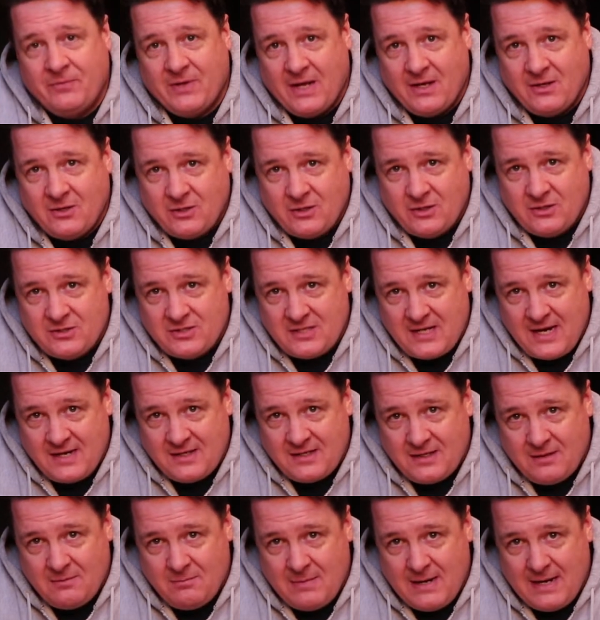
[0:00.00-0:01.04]
And
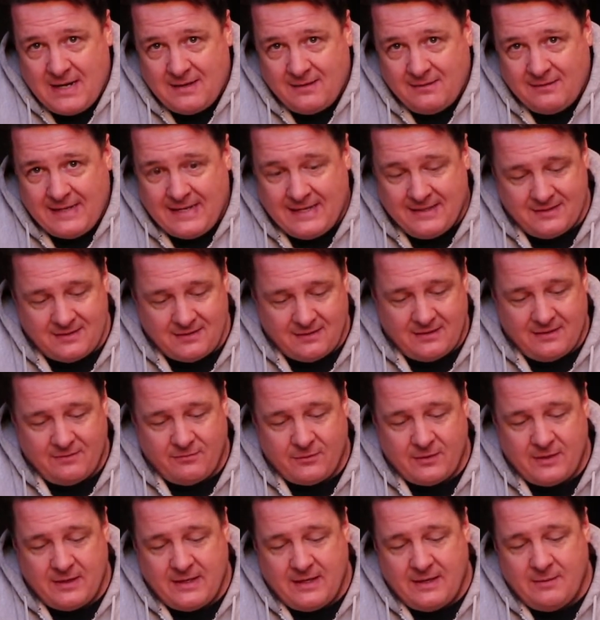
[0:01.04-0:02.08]
Santa made a late
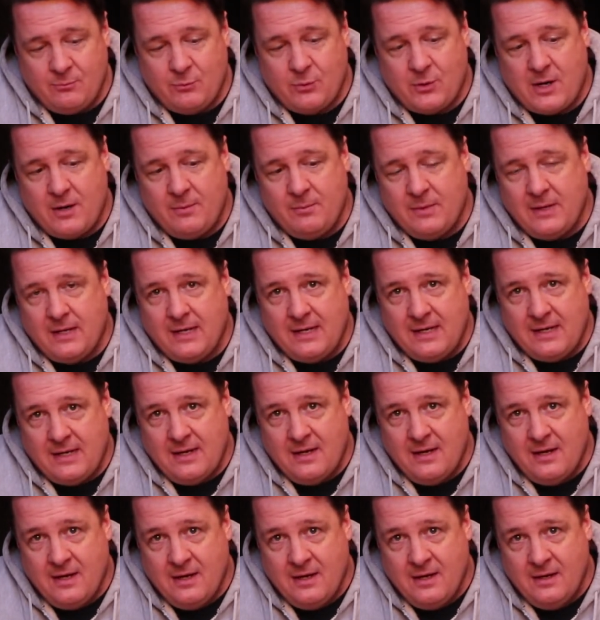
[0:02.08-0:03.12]
delivery and brought
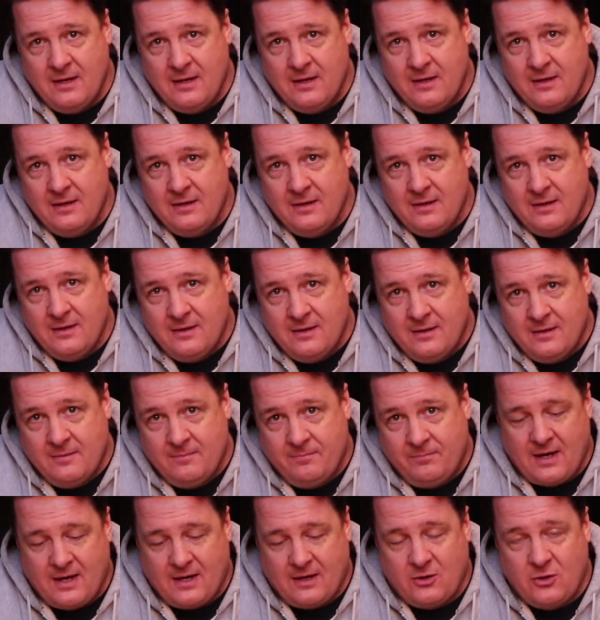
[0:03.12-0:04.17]
me
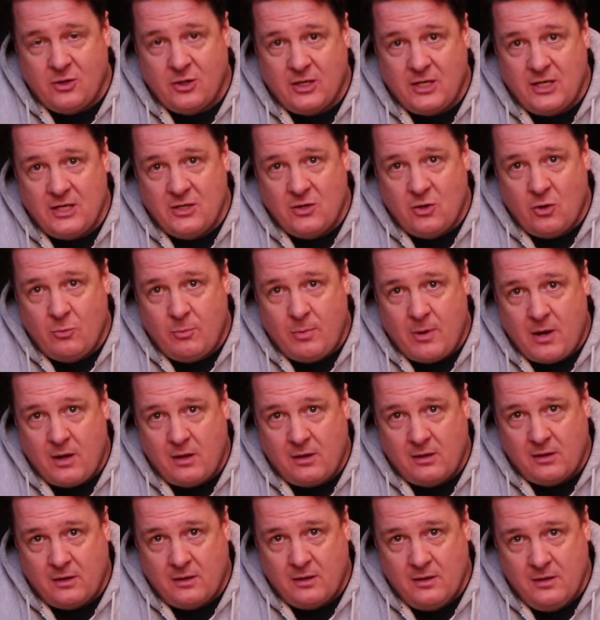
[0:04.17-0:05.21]
a cookie dough
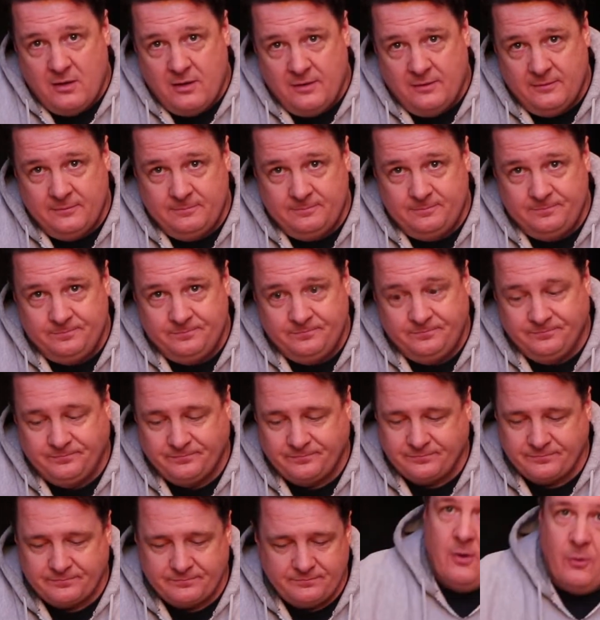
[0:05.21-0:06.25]
baller.
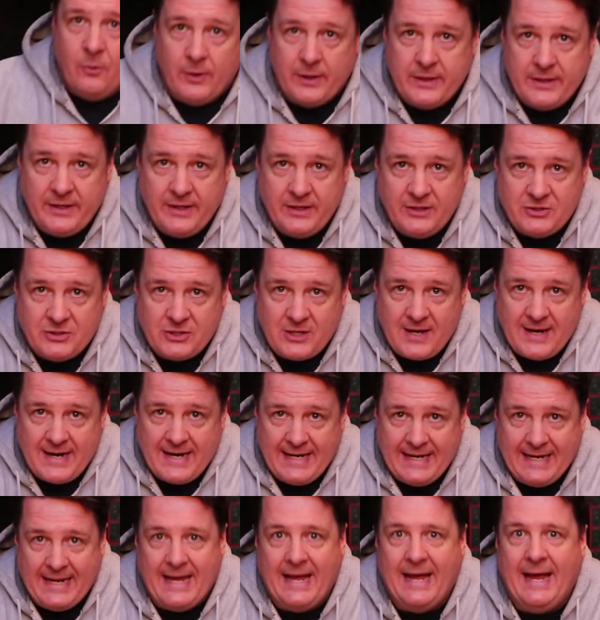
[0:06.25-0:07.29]
We're gonna try
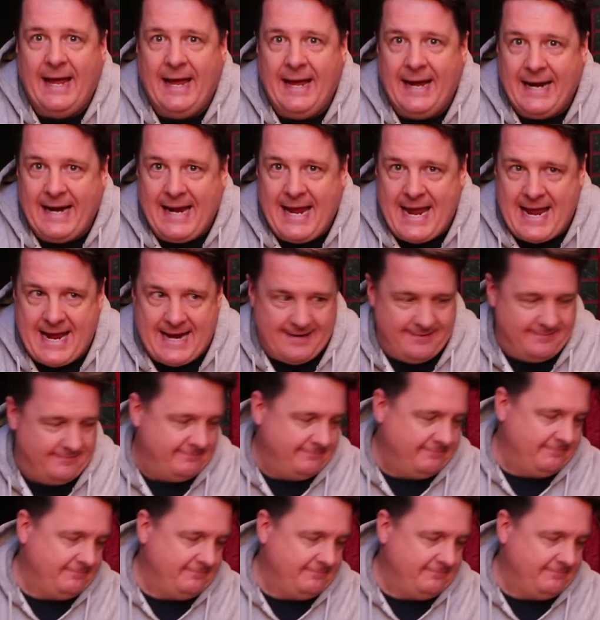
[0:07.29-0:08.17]
it again.